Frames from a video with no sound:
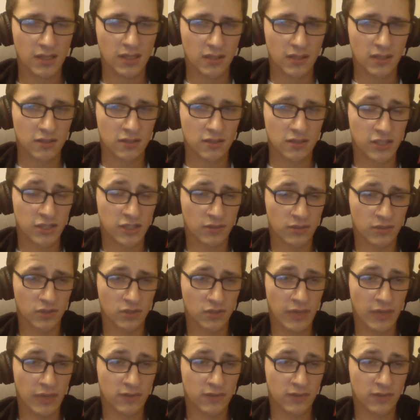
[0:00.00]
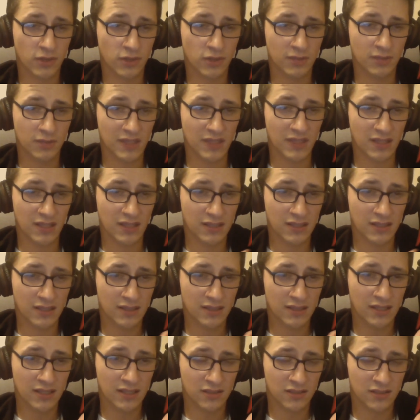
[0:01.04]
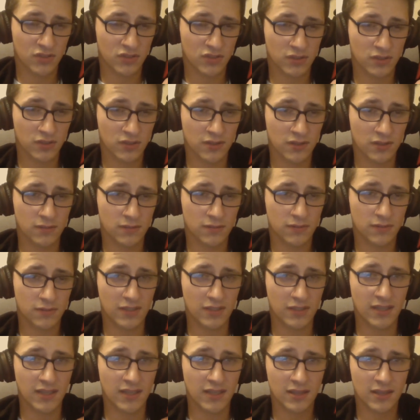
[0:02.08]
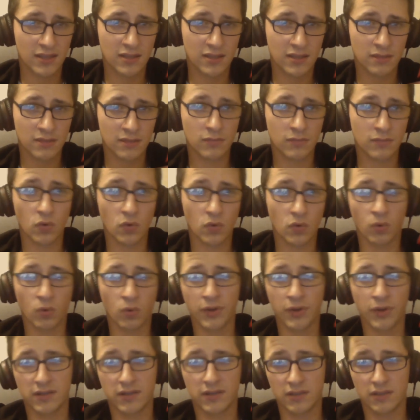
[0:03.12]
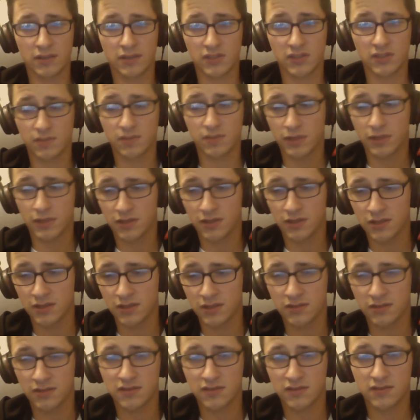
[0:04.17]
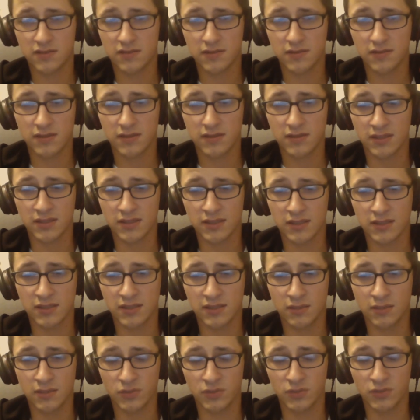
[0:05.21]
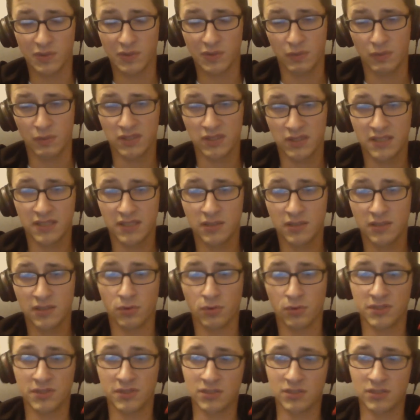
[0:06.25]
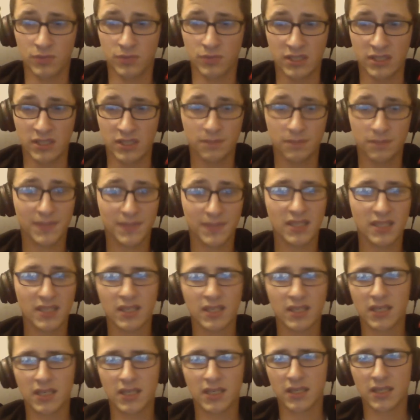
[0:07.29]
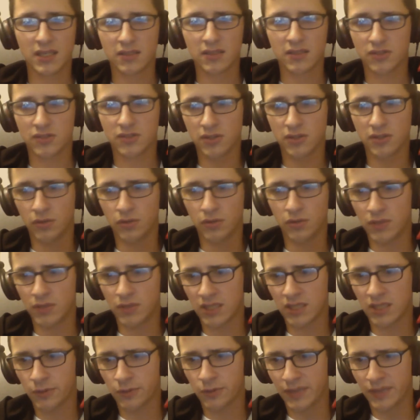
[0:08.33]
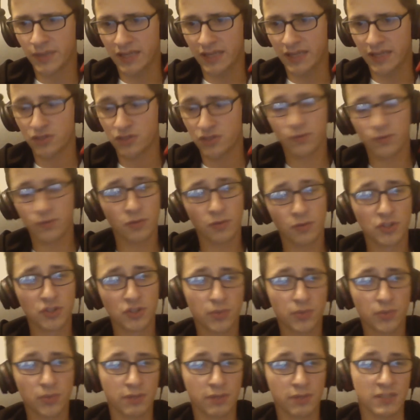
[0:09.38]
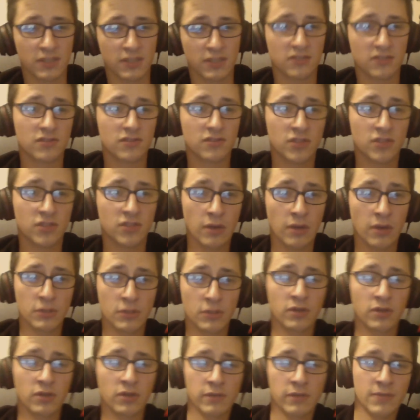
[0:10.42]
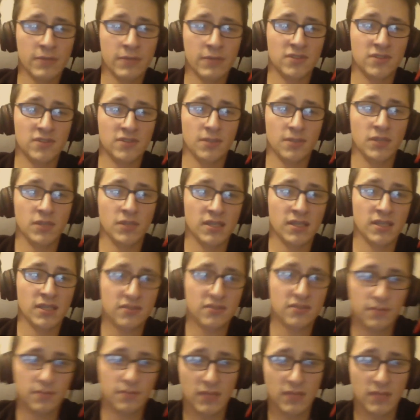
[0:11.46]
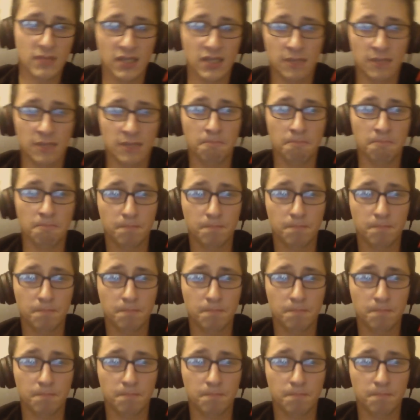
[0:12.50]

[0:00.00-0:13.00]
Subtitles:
generally you have to already be in the industry to get them, or you have to have experience with something related or a degree. So, what are we at? Almost 20 minutes. So I'm going to go ahead and wrap this up, you guys. Like